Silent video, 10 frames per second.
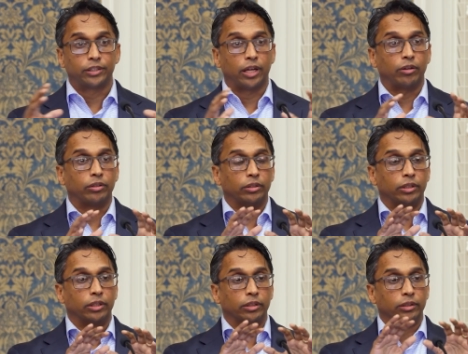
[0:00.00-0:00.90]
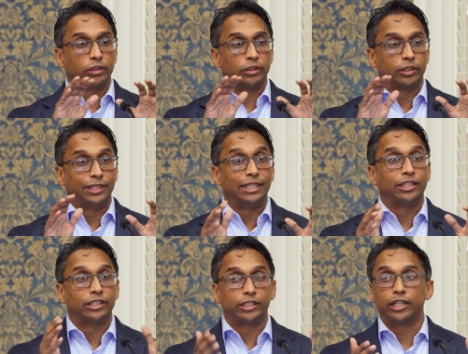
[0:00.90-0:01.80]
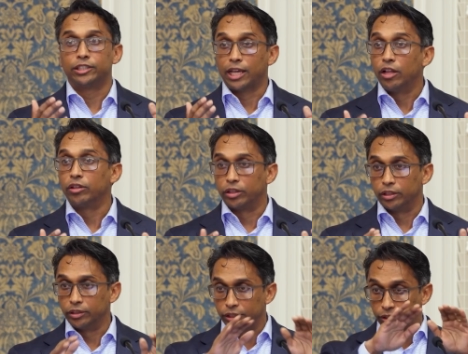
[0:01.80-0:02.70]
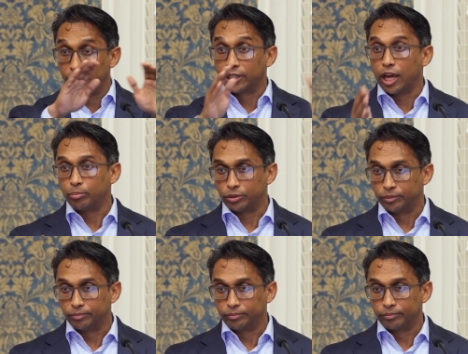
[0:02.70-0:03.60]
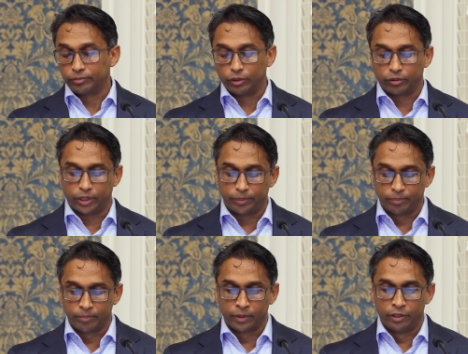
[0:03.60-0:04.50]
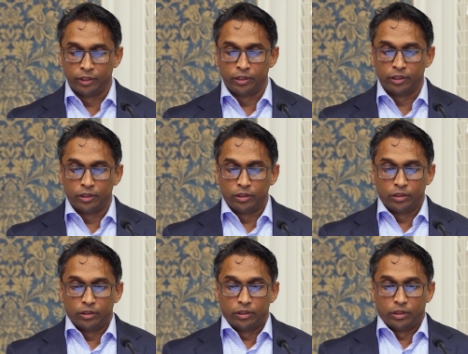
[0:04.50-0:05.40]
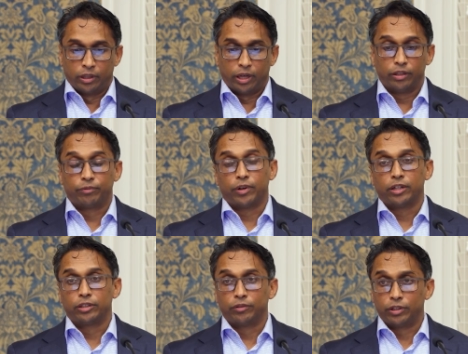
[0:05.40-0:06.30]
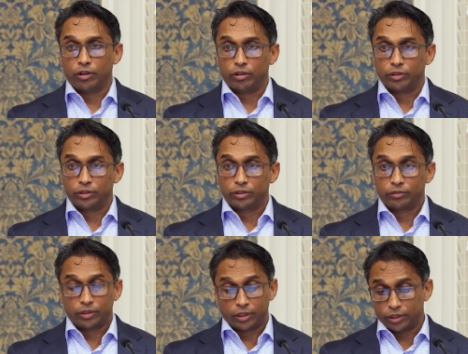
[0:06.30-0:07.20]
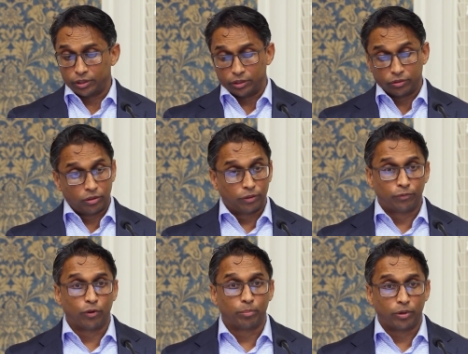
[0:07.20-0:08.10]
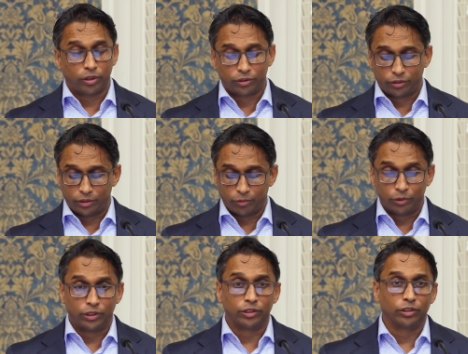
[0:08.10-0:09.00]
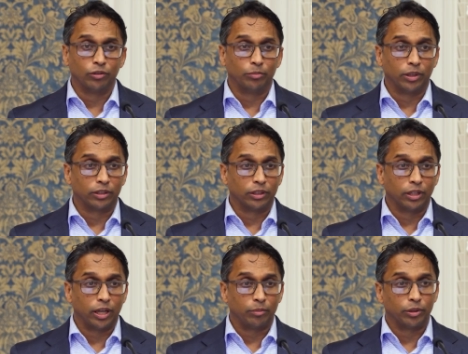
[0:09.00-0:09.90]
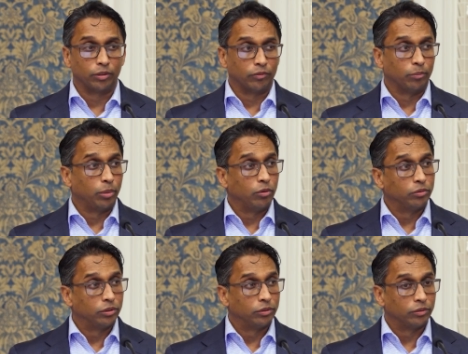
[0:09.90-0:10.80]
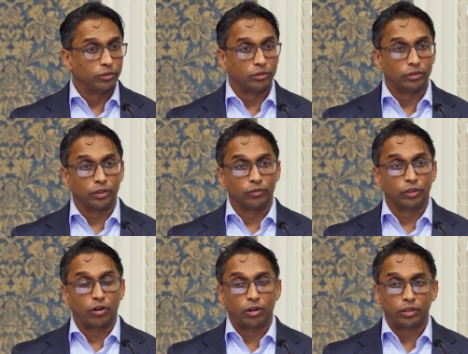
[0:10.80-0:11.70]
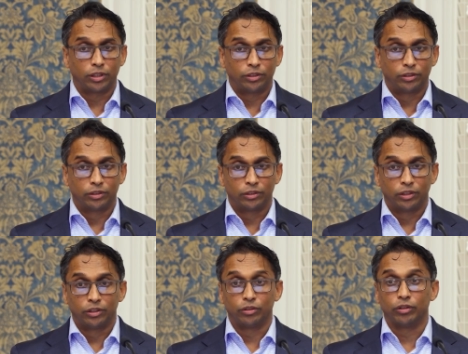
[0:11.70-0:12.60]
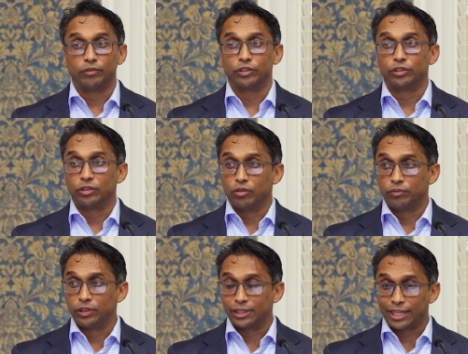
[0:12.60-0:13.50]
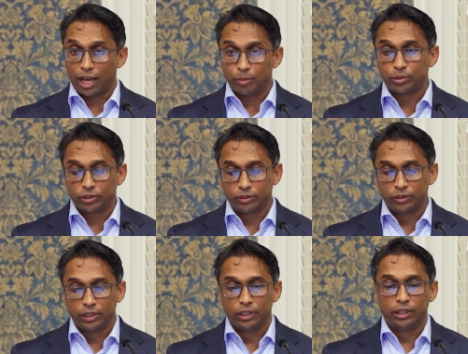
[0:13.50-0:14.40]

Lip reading: how the knee stays healthy. It's the capsule, okay? And then finally you have the arteries. Like I said, there's only 4 parts that we need to know about the anatomy. You have the bones, you have the cartilage, you have the synovial capsule,